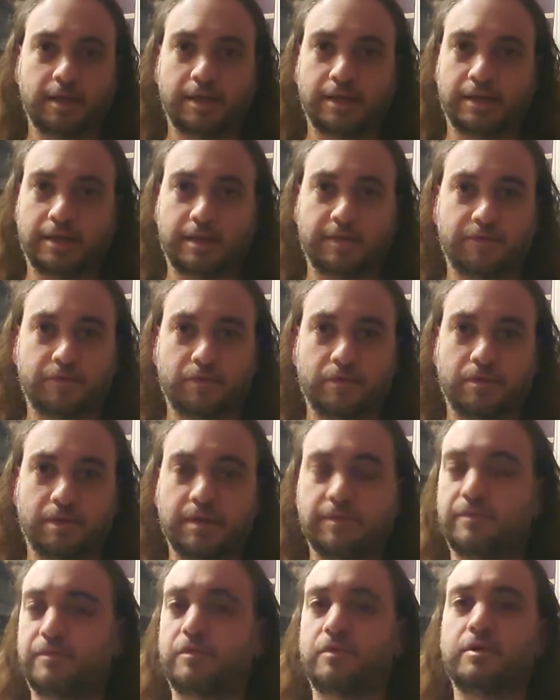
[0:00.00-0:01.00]
Like if
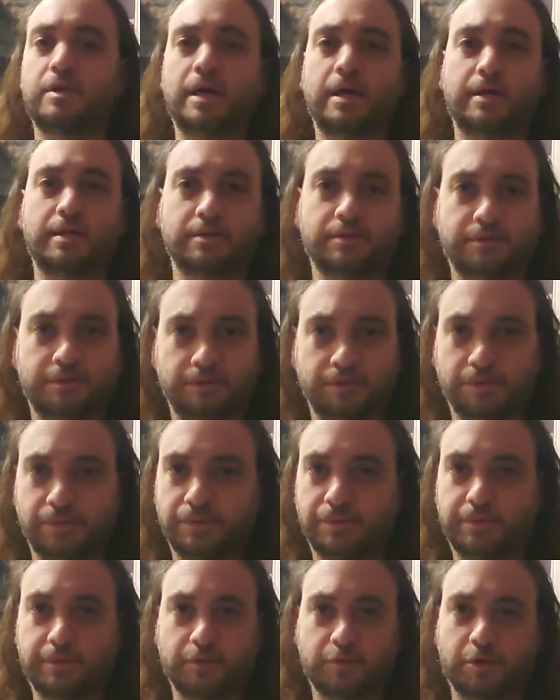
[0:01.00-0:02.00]
you're not
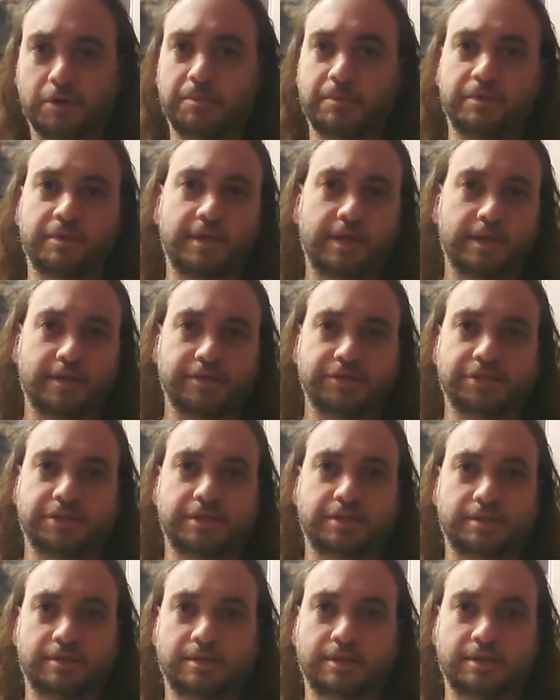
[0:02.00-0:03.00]
into Greek mythology,